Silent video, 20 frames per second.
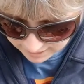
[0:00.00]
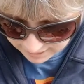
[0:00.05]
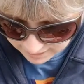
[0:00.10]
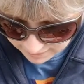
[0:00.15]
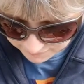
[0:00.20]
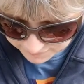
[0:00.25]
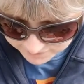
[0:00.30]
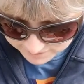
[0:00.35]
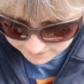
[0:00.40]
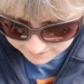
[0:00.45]

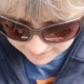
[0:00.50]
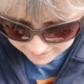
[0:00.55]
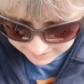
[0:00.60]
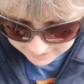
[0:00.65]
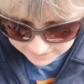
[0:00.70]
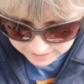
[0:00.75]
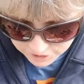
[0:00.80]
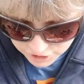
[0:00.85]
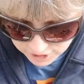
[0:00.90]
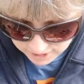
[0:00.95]
And
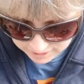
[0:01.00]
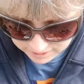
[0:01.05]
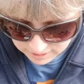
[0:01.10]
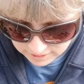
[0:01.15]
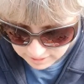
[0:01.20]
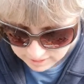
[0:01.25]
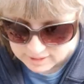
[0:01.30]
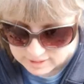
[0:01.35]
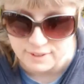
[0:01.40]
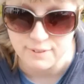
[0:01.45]
sage and
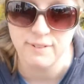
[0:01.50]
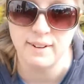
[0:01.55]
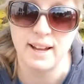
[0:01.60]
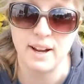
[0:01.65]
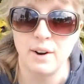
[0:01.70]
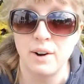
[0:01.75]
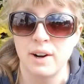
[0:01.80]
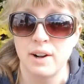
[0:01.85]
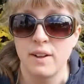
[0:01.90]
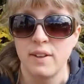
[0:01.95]

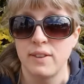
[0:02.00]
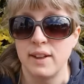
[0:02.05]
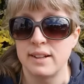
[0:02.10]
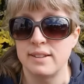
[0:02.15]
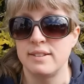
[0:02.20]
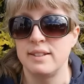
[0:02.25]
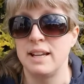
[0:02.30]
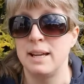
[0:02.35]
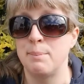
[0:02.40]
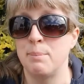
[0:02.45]
cauliflower,
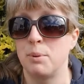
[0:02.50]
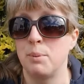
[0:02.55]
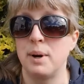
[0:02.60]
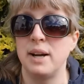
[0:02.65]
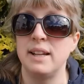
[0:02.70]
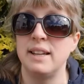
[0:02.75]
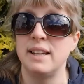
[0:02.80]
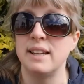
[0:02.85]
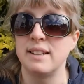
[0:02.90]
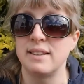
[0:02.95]
that's to keep
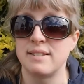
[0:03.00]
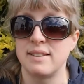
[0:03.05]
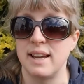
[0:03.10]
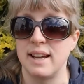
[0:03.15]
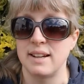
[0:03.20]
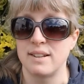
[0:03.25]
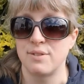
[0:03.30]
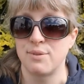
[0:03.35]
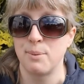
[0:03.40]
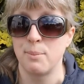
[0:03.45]
away the
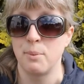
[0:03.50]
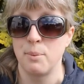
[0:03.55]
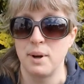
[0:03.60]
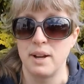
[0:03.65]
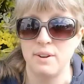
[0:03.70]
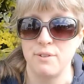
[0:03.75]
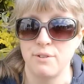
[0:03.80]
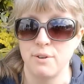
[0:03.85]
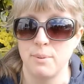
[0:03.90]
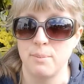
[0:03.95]
insects from
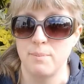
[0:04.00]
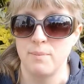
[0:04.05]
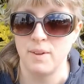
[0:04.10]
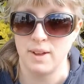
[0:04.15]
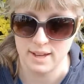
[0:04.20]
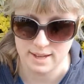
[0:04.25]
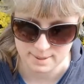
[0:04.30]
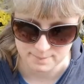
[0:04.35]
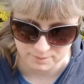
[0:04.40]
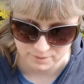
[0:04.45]

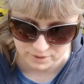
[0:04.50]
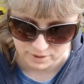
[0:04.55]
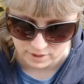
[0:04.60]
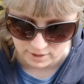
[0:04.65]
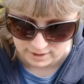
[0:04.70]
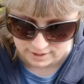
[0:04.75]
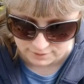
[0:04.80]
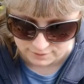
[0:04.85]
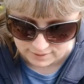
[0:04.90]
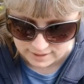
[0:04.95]

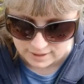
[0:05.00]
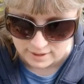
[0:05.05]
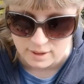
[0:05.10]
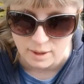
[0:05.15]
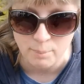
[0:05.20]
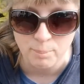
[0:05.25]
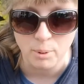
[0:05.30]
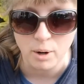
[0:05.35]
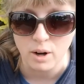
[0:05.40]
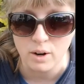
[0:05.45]

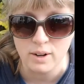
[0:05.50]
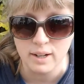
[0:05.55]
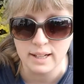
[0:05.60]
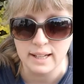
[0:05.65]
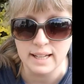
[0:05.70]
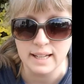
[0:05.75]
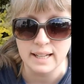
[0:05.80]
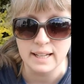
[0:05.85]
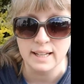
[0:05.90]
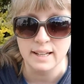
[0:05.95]
cauliflower,
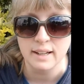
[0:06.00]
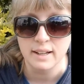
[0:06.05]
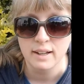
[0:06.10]
broccoli,